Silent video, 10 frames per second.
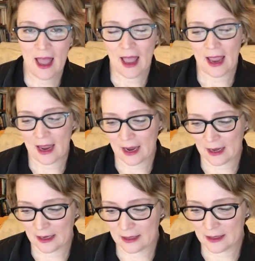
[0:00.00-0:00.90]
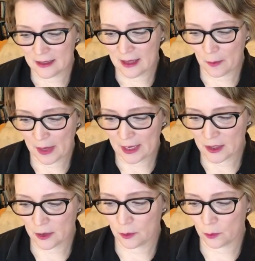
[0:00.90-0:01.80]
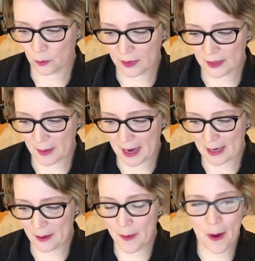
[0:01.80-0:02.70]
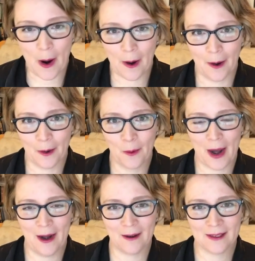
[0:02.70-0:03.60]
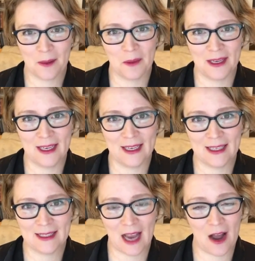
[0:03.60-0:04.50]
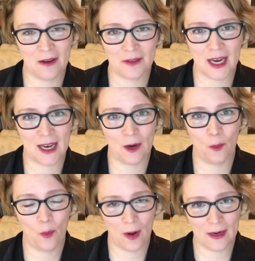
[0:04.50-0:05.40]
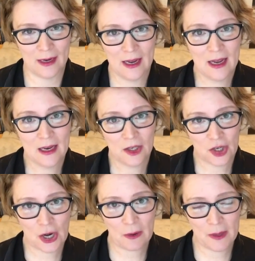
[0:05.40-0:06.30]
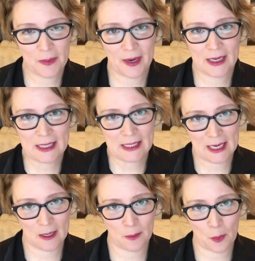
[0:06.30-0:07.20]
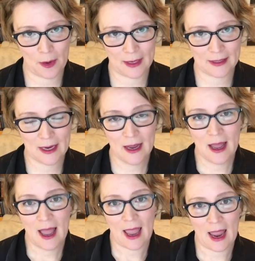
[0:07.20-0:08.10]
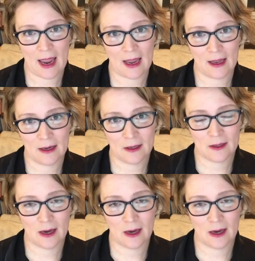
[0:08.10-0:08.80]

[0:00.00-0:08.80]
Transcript: and then we get to the really bad part where somebody is kind of taking one cherry-picked data point and